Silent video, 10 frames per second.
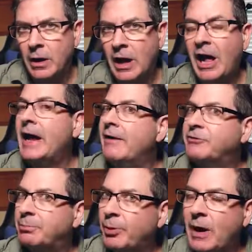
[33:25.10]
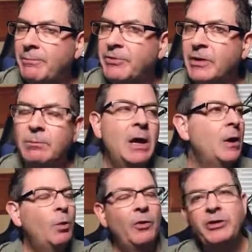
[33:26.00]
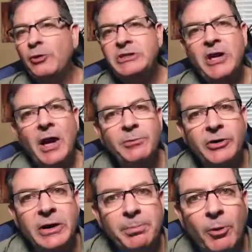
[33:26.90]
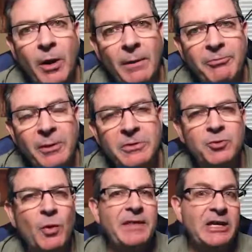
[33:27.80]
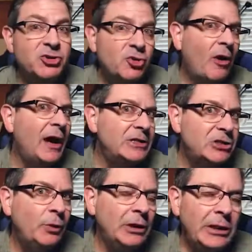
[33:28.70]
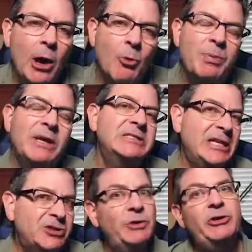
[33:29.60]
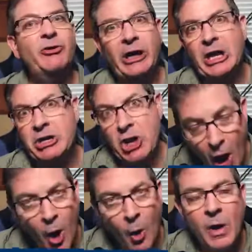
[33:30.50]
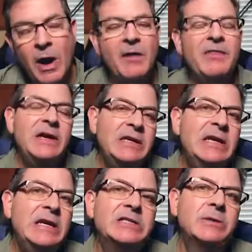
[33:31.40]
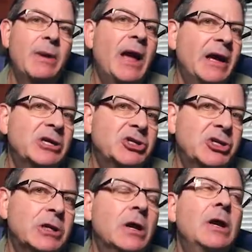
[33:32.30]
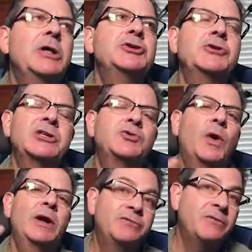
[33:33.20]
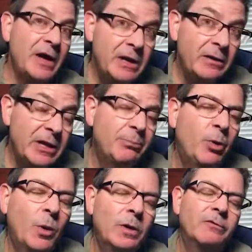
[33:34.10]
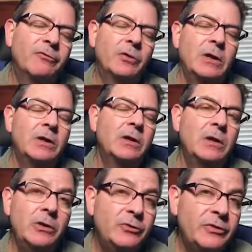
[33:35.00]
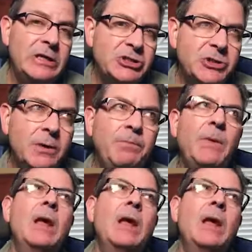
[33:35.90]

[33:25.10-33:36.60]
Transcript: I have to prompt them. Well, the only time you're going to prompt them is when they tried to elope, because that's when you're going to know they needed some action. So that's why it's vitally important for anything that you teach them.